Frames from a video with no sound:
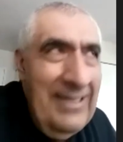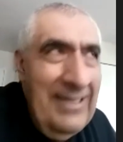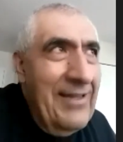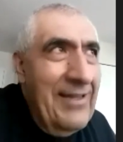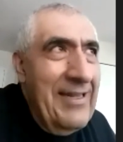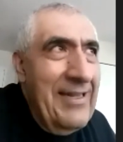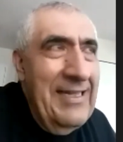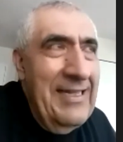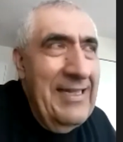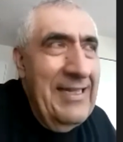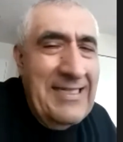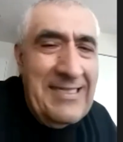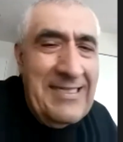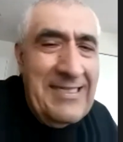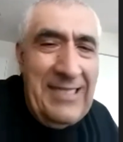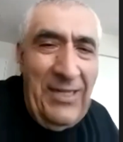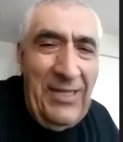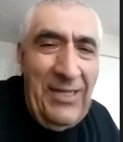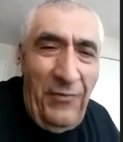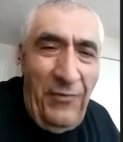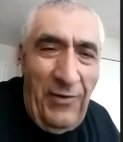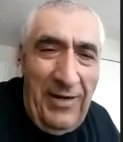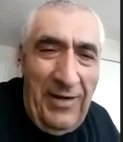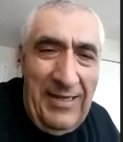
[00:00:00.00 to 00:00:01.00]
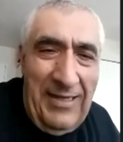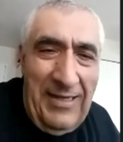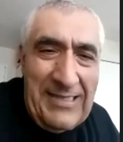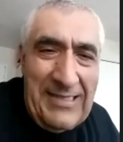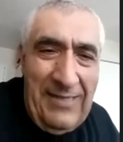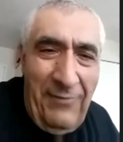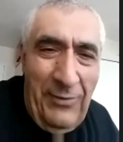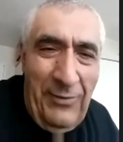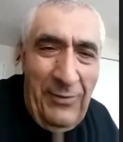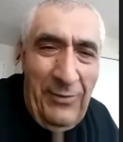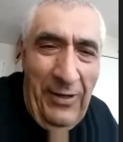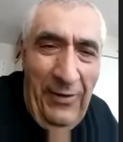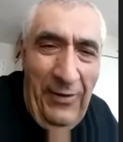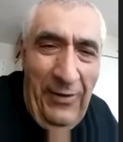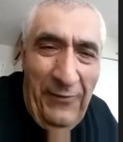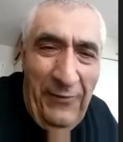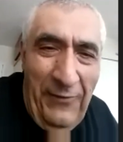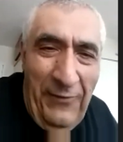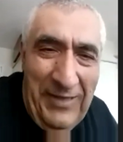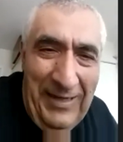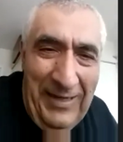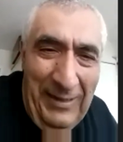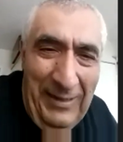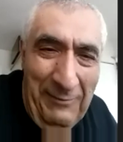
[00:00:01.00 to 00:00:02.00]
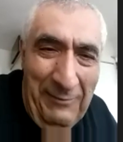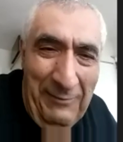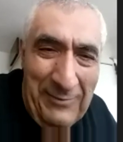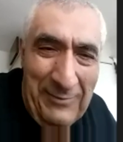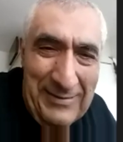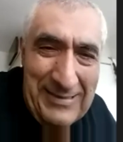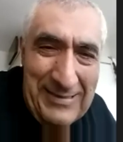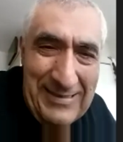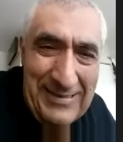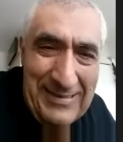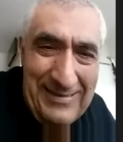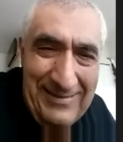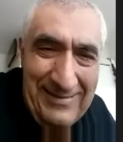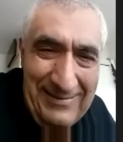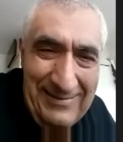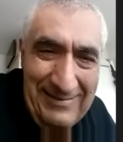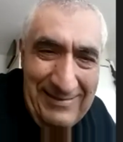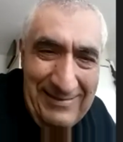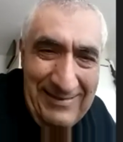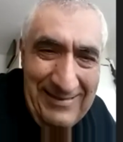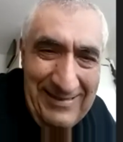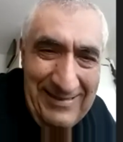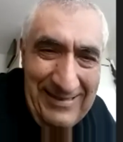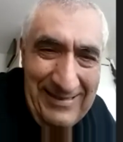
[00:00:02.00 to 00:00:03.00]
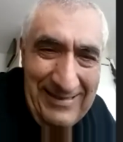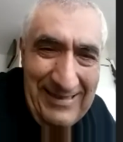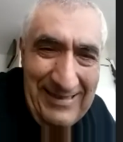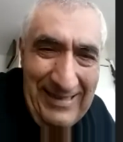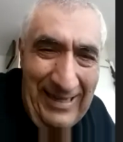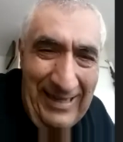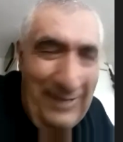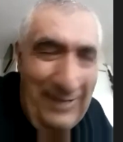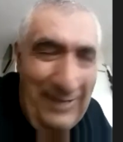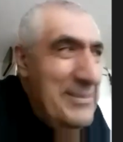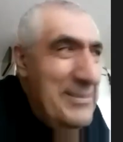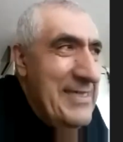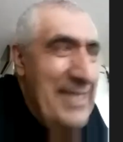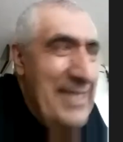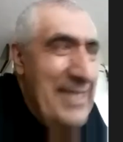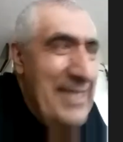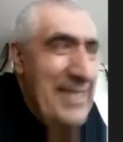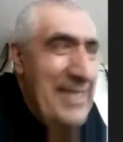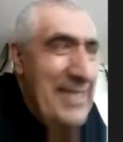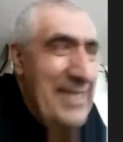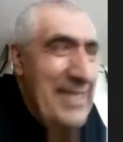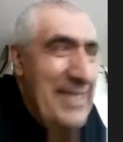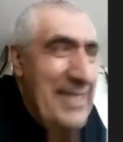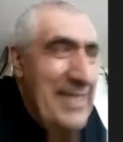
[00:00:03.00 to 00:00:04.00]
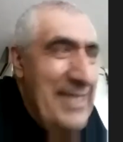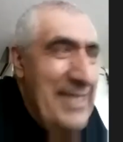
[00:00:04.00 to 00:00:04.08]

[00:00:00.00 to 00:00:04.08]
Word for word: can decide for us about everything almost. I almost did.